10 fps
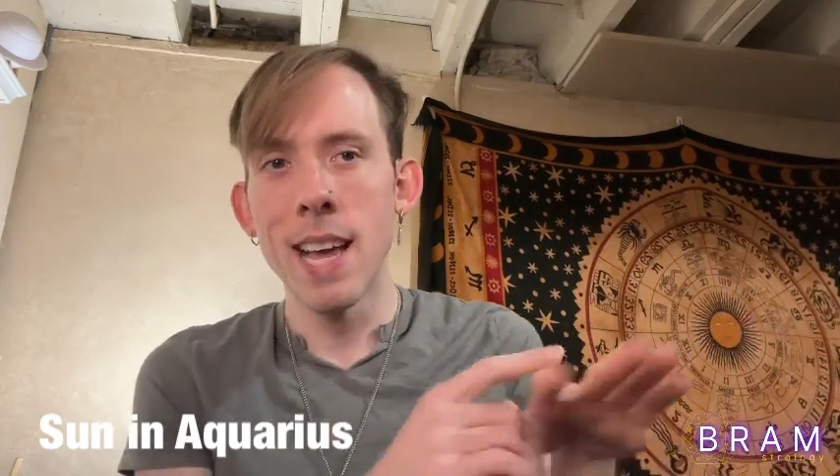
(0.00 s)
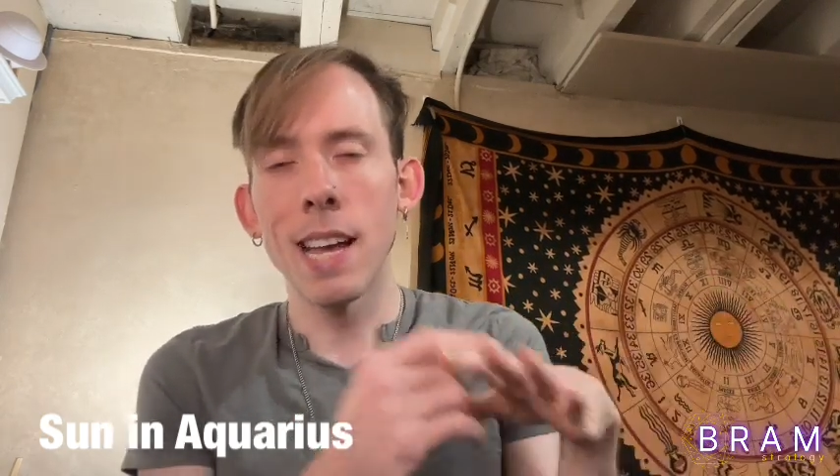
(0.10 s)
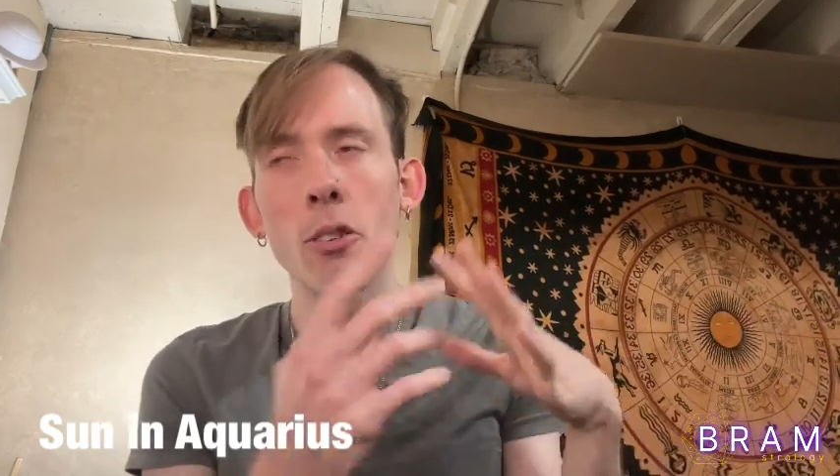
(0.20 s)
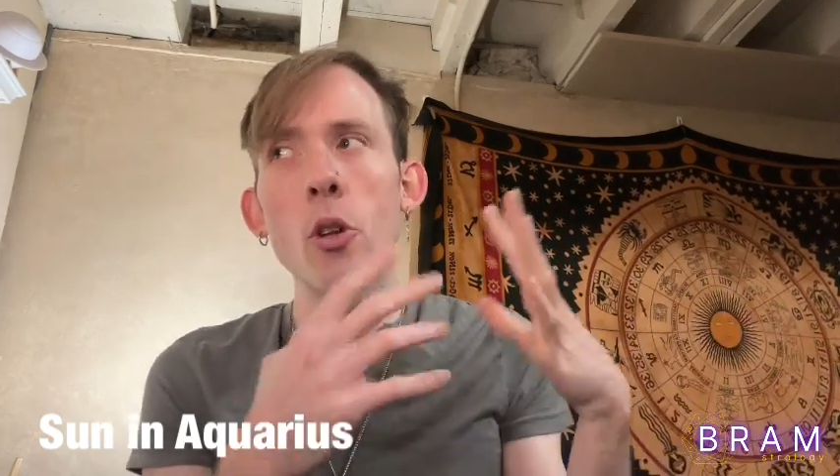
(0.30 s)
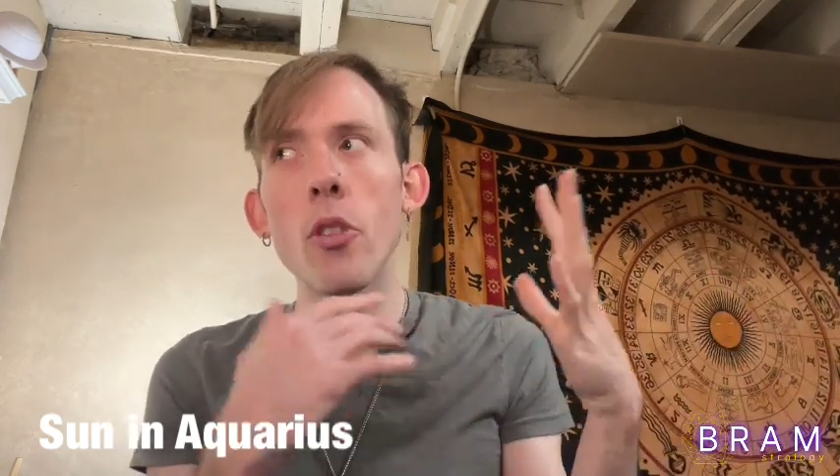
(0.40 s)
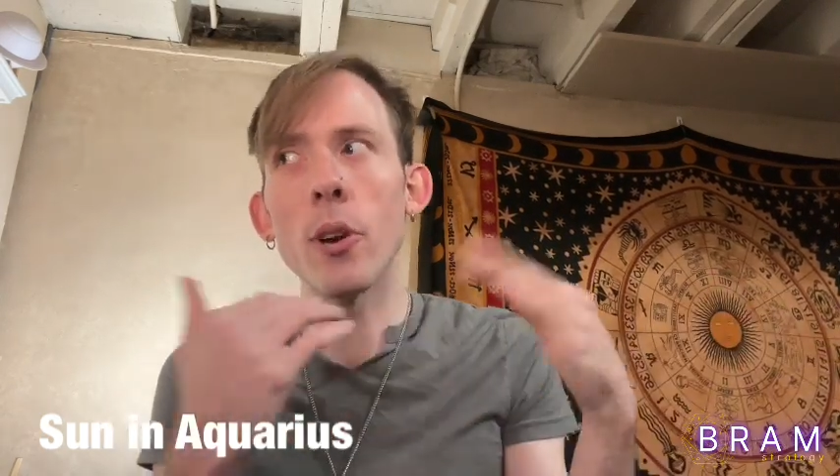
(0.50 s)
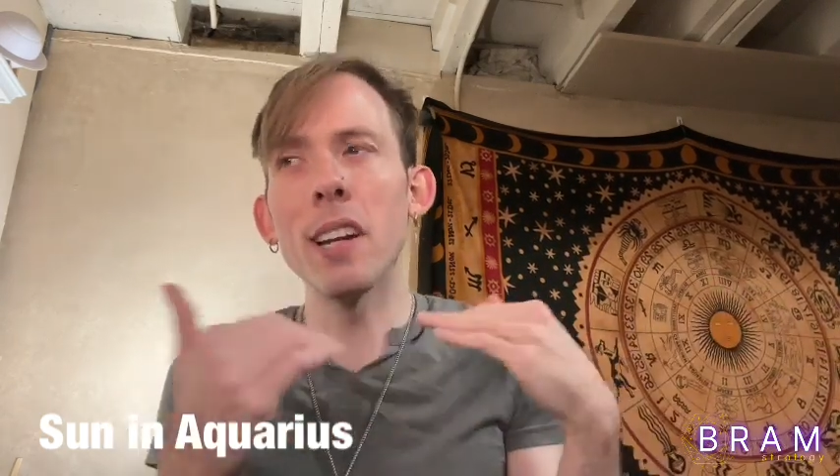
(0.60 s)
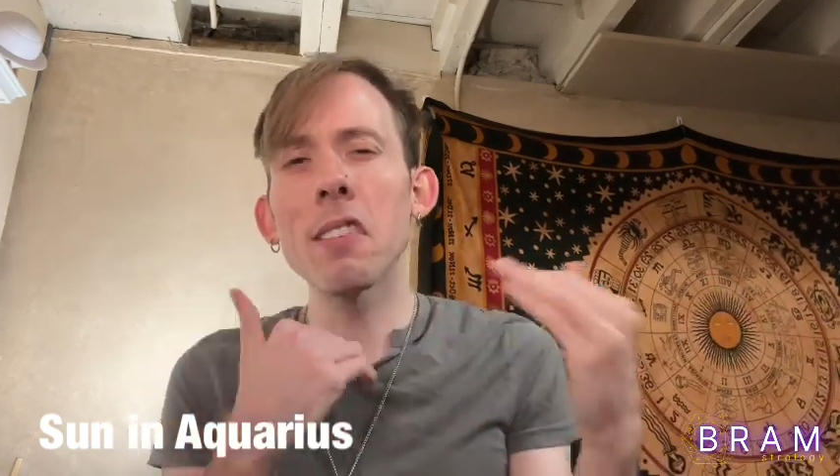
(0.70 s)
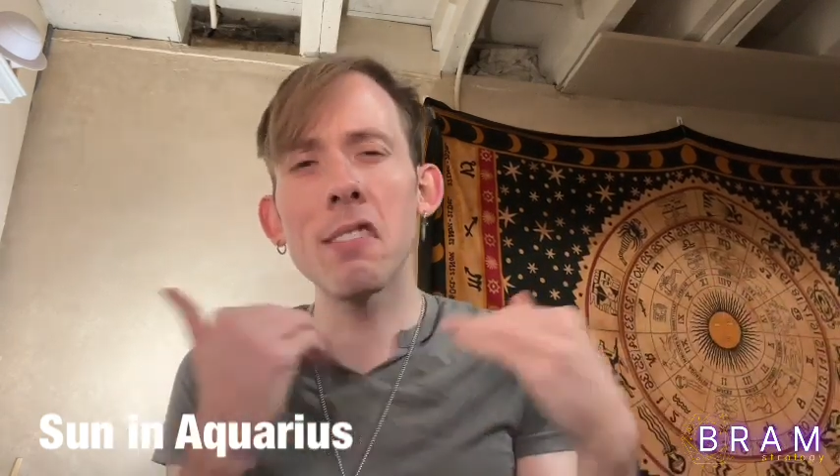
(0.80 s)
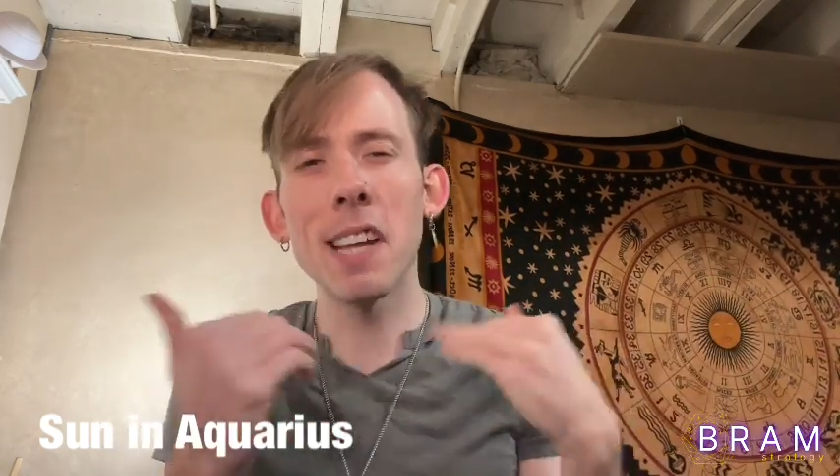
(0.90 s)
And so there
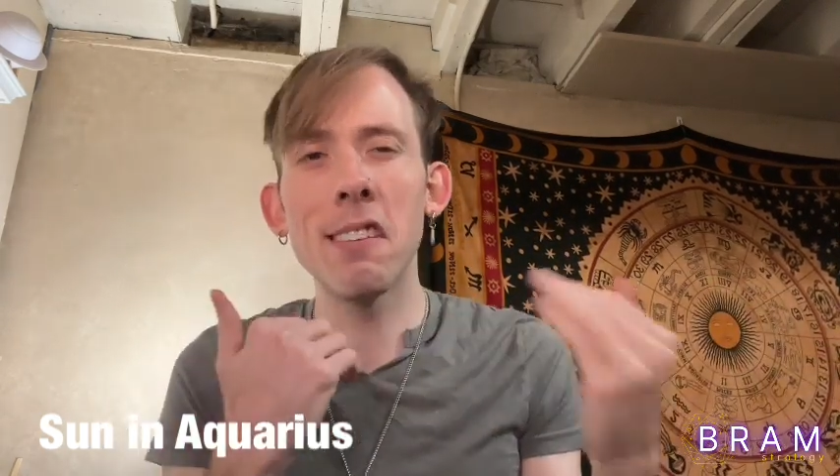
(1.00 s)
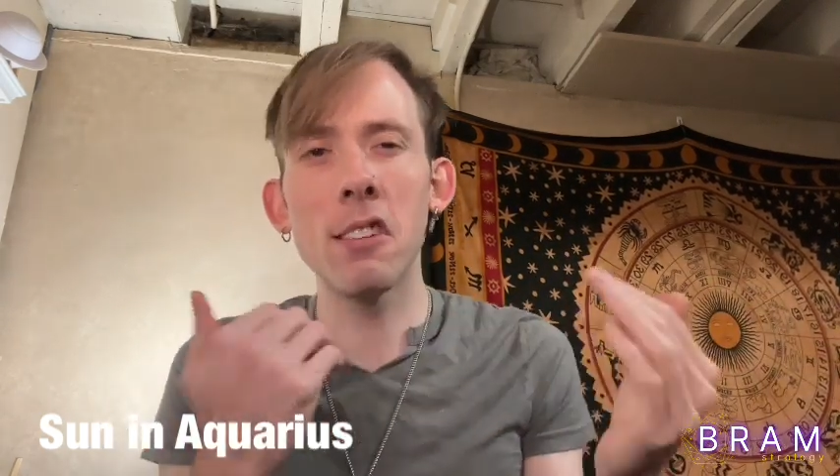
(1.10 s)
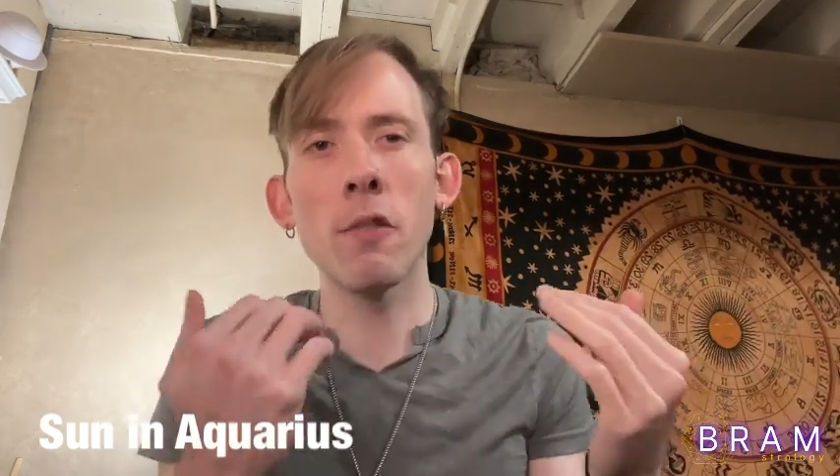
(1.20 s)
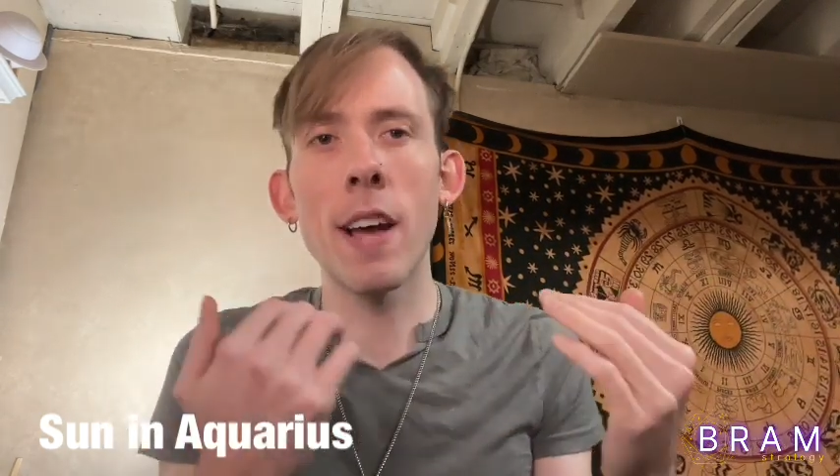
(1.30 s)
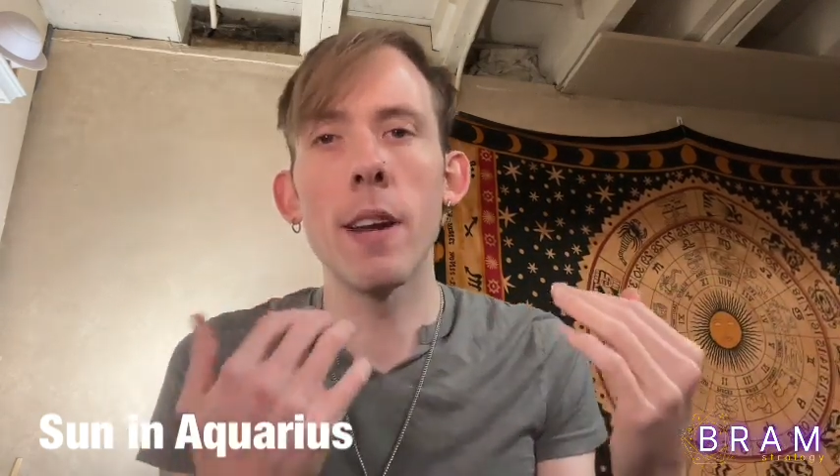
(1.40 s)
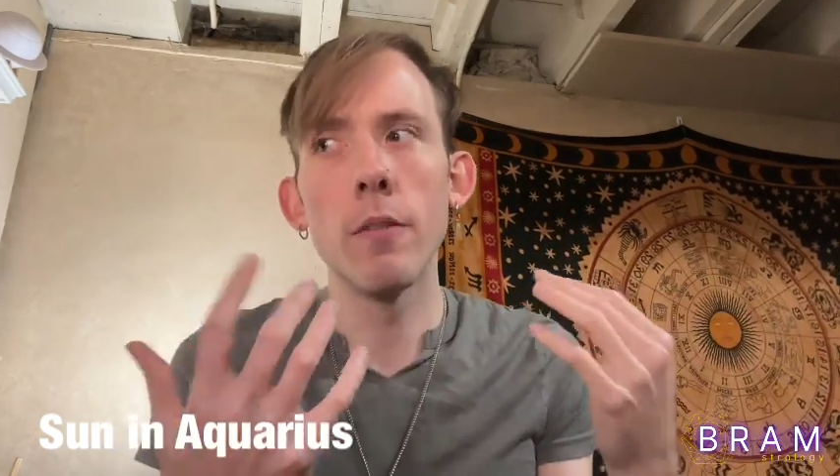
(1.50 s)
is a sense of kind